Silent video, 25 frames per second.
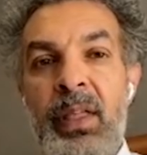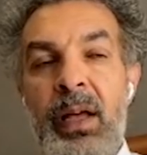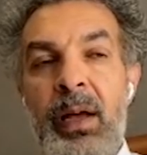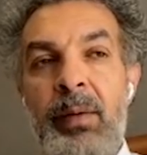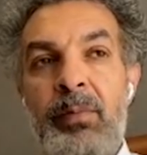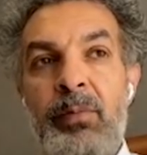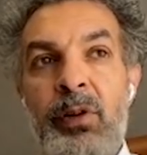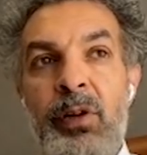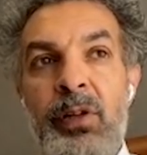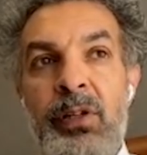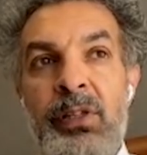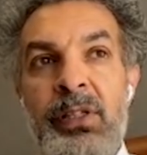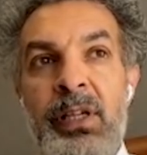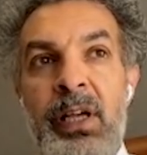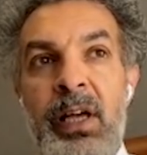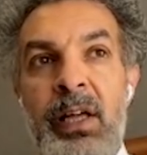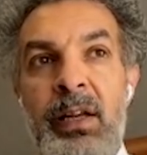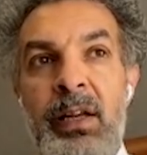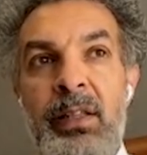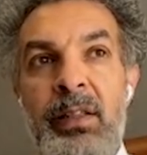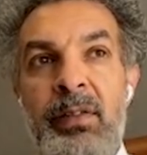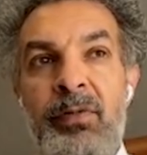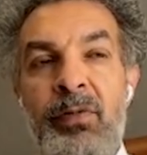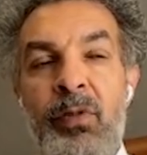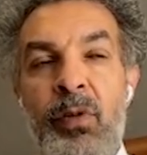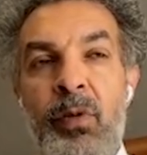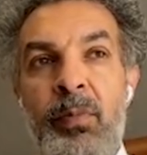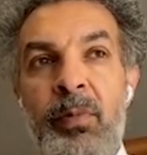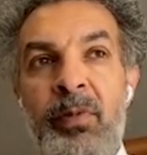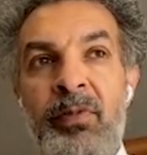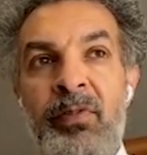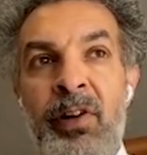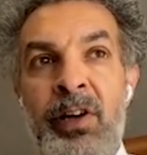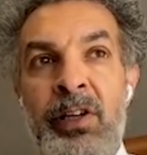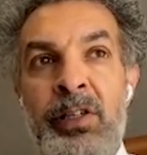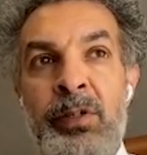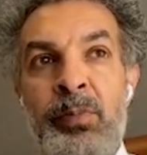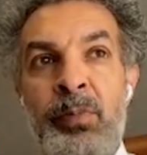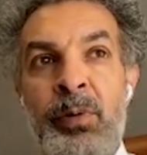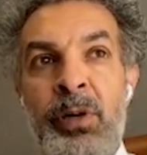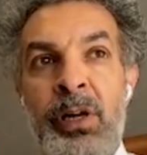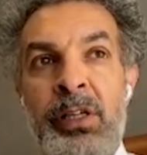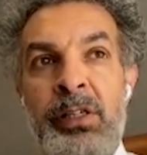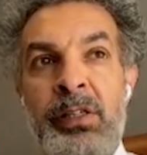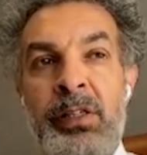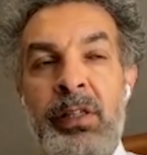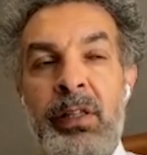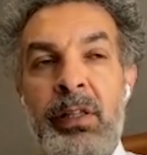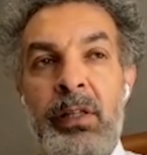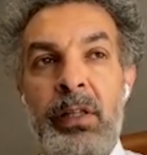Amrullah Saleh, the former vice
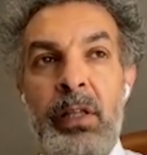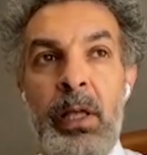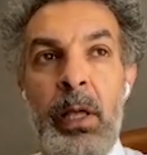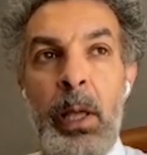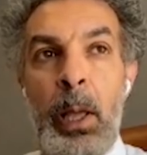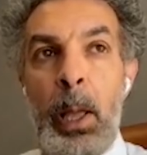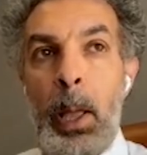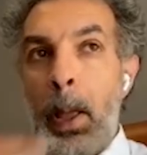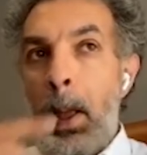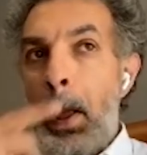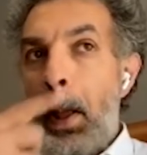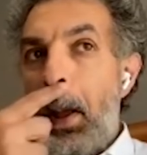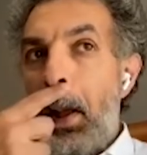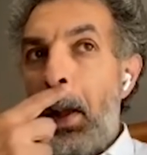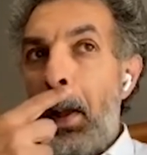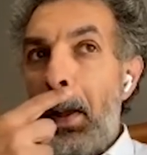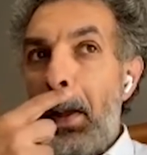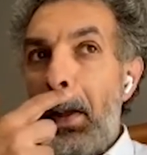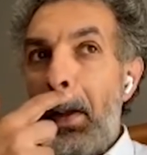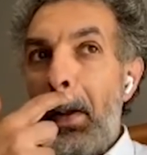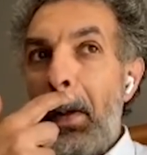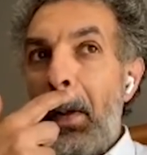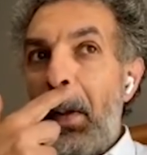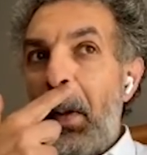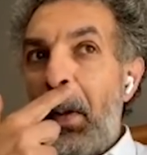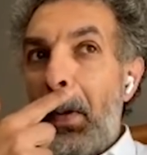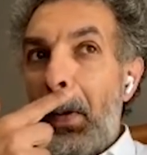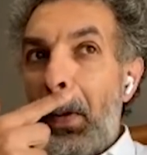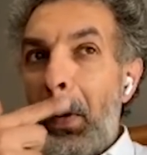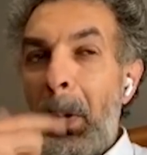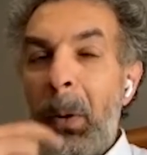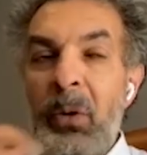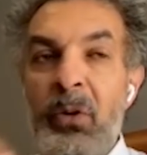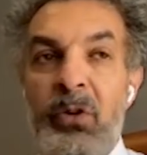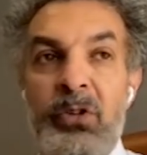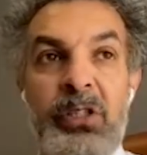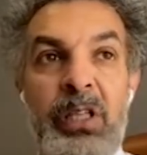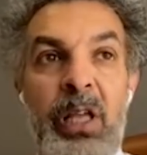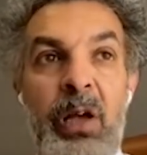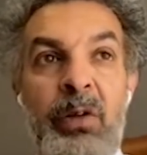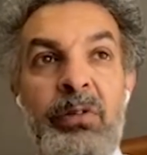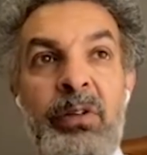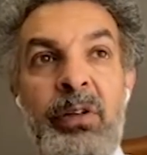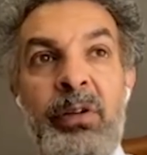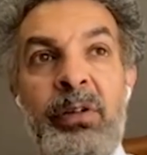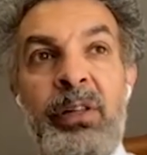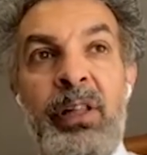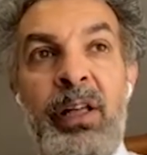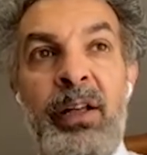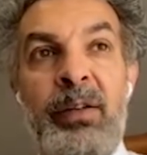president. Yeah. Who's now
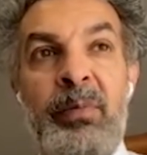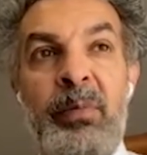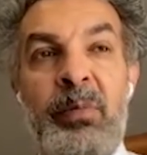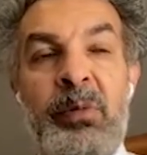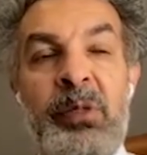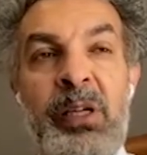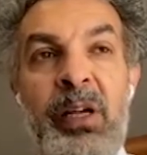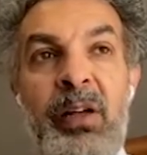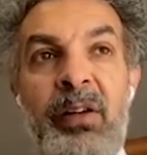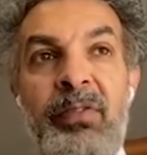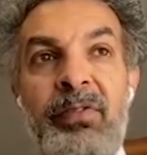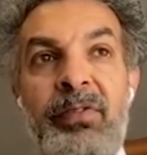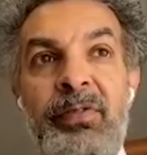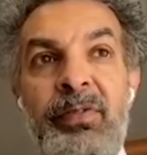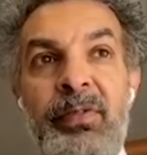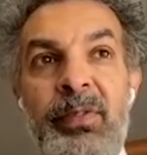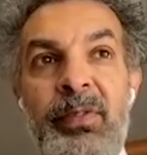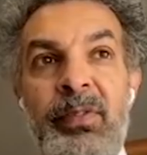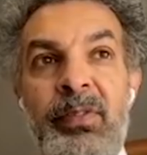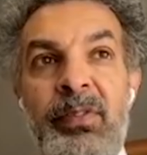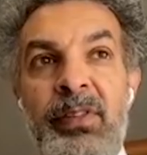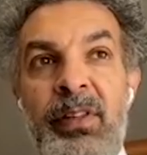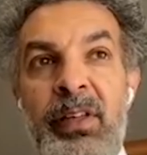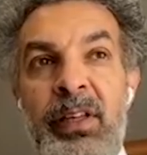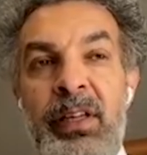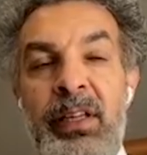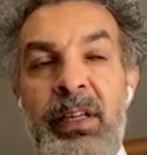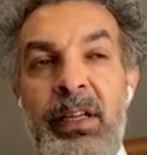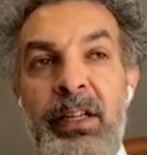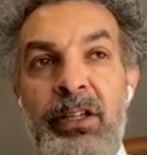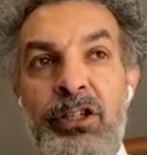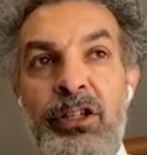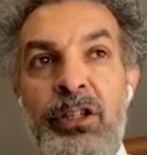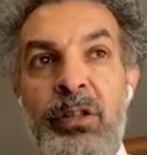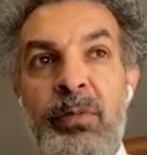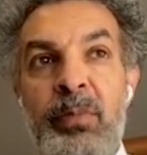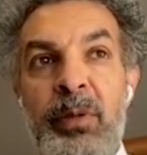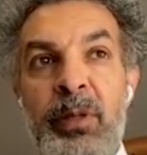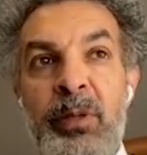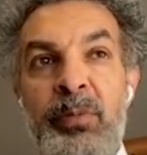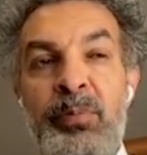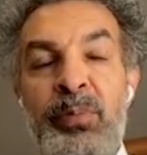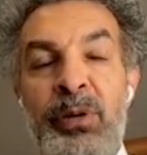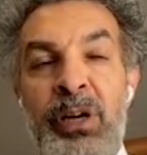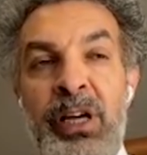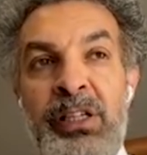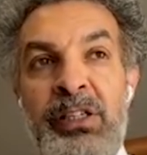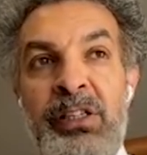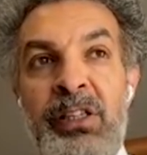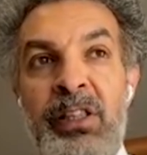declared himself the legitimate
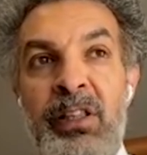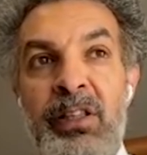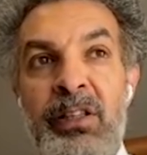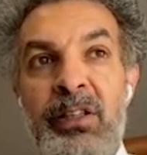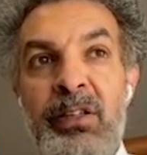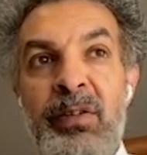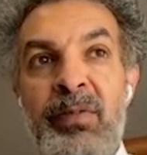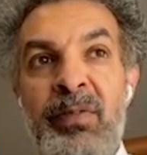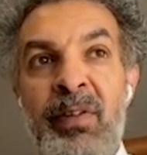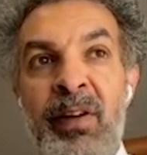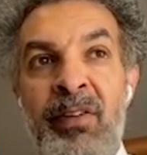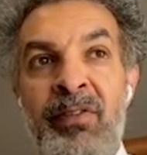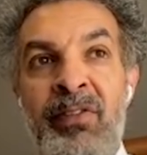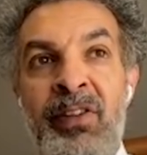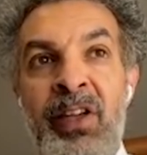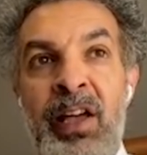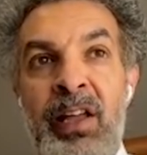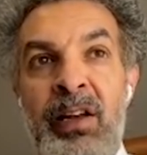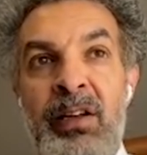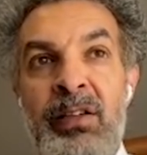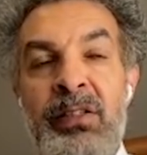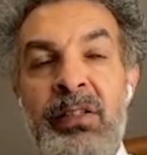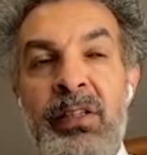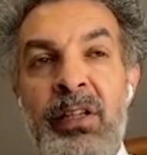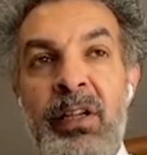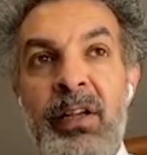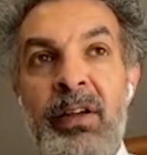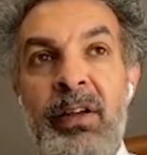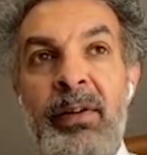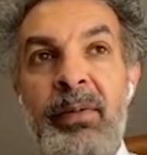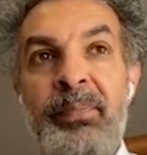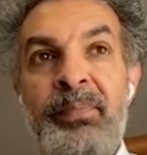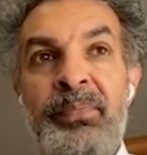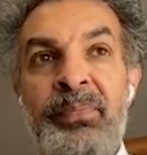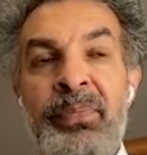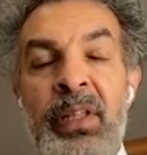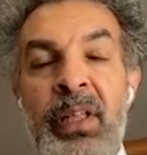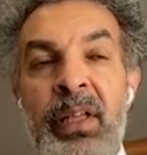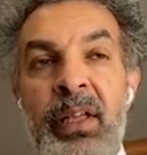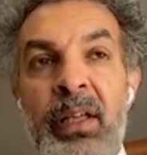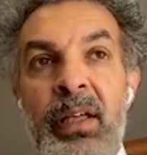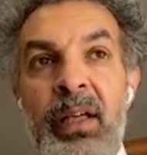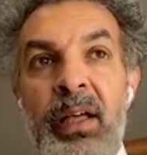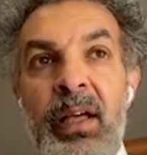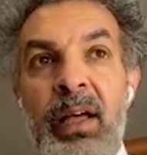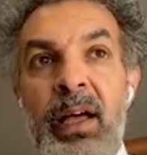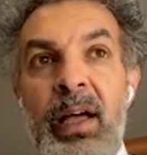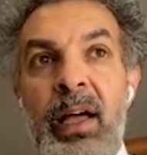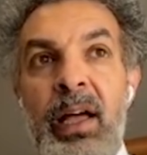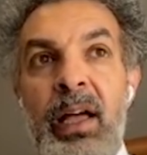president of Afghanistan,
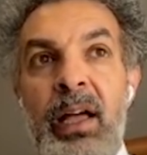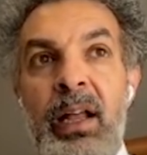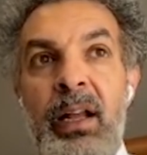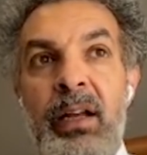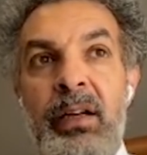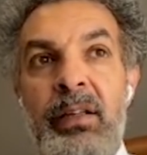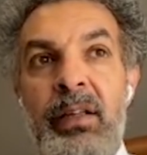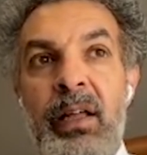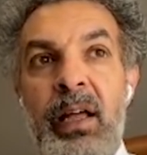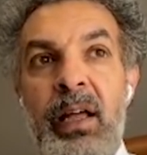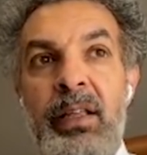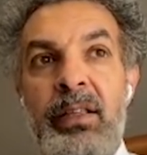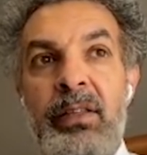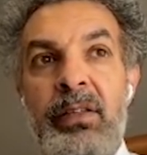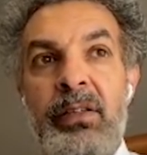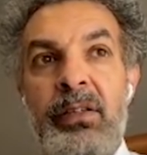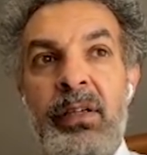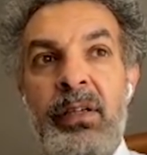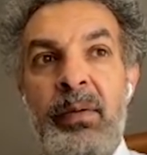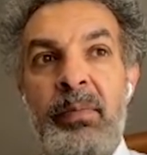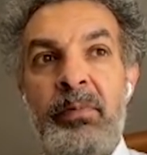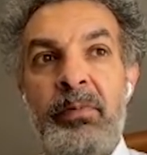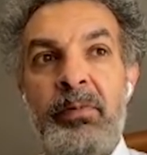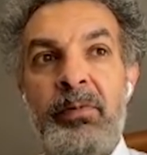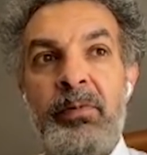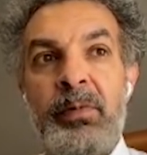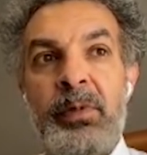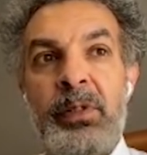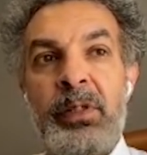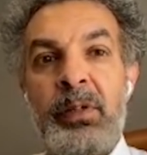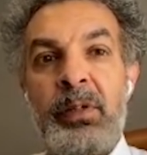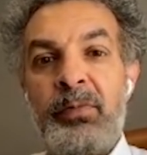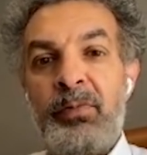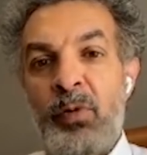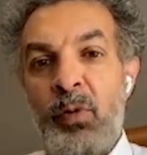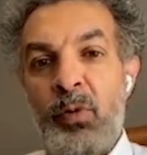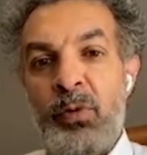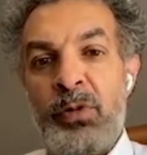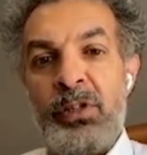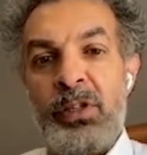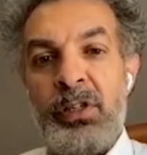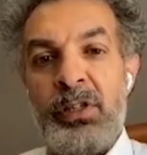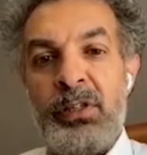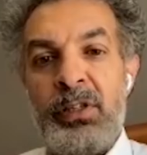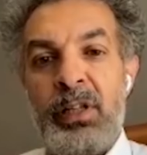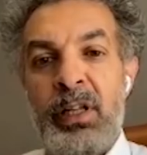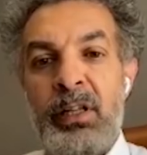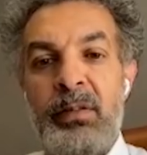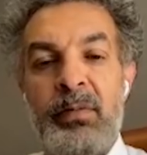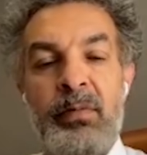and some
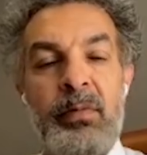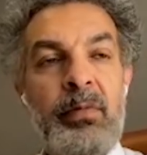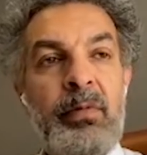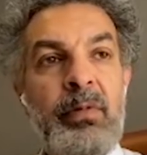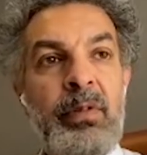forces that